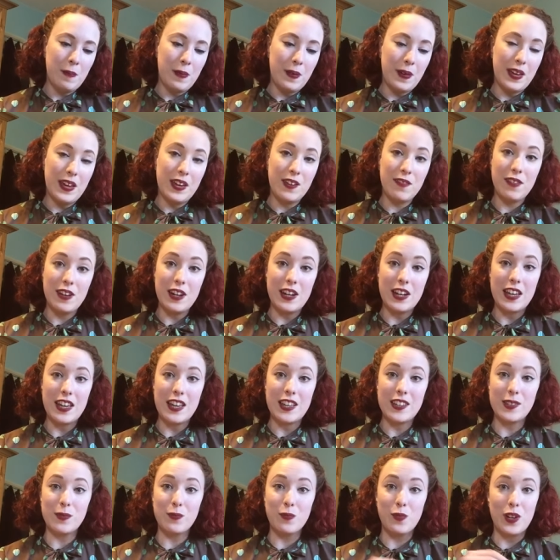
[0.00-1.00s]
But he really
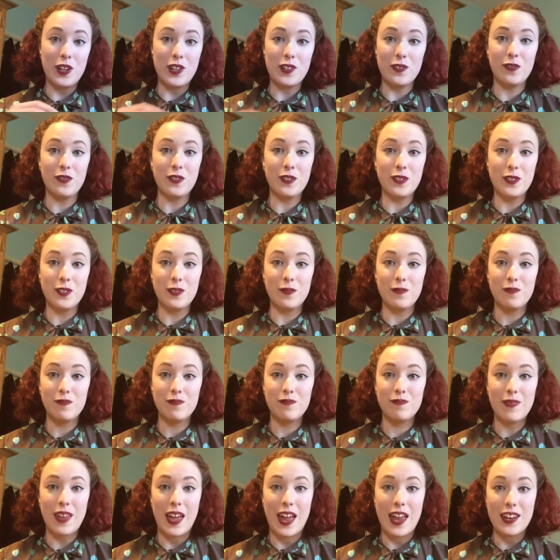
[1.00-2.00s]
is wonderful,
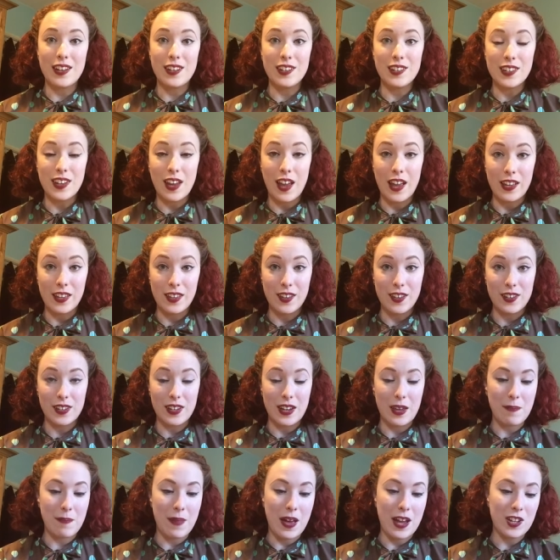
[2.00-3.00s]
and I
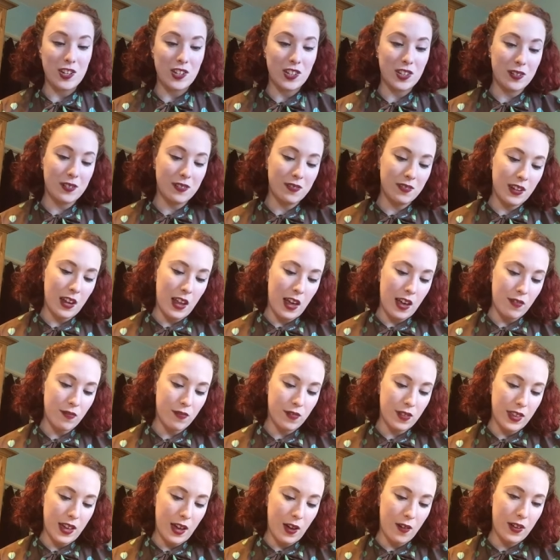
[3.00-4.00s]
couldn't imagine life
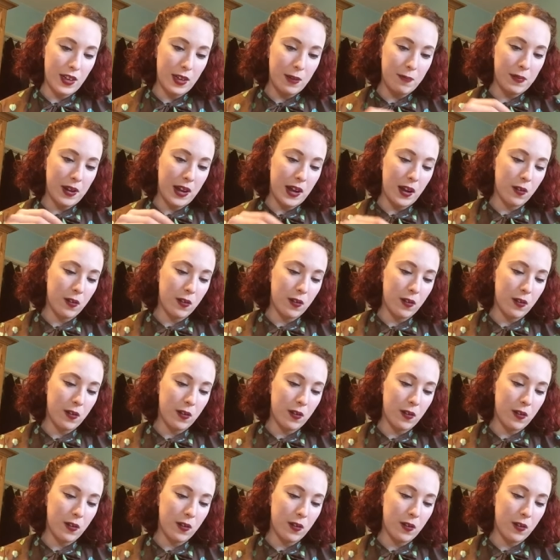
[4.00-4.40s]
without him